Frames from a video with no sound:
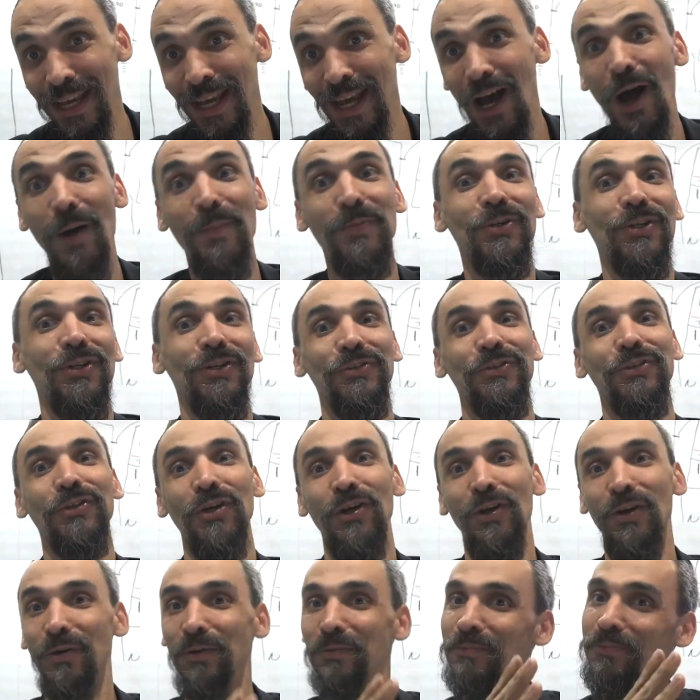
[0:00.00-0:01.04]
option,
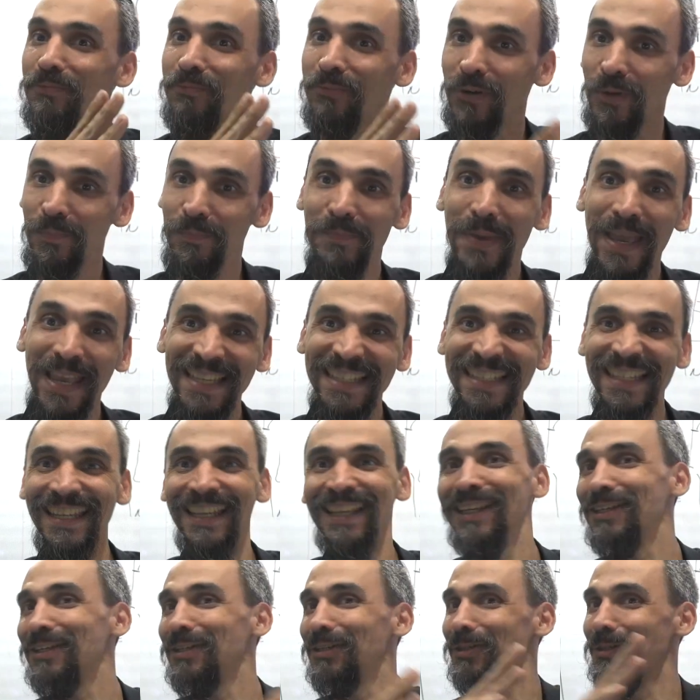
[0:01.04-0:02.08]
so from
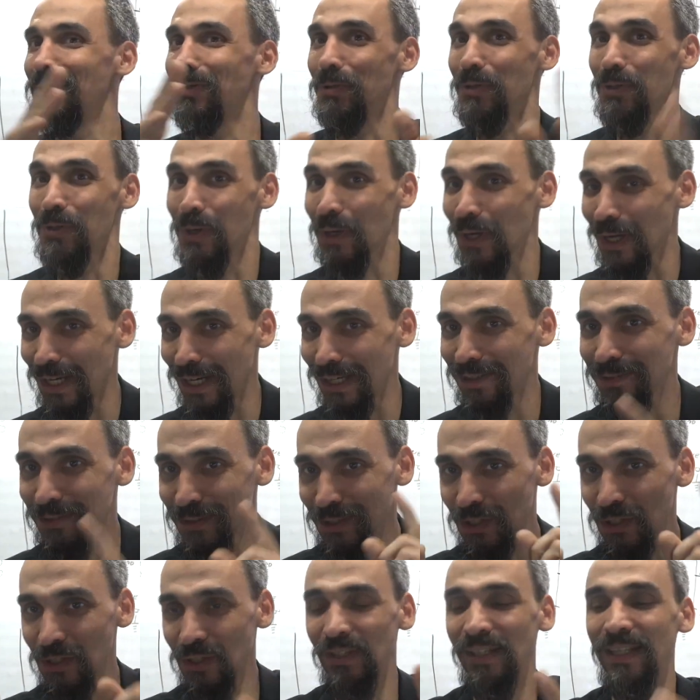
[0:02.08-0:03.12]
basic to nuclear.
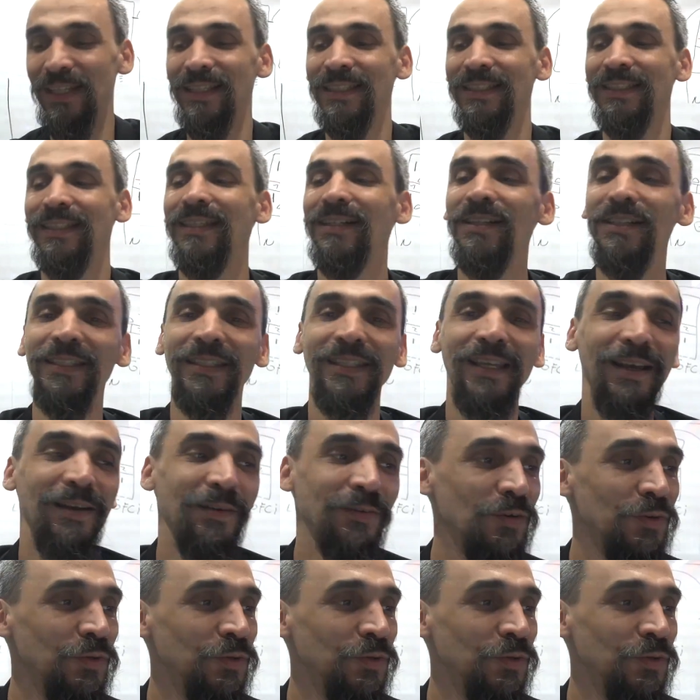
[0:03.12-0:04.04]
So let's start. I'm going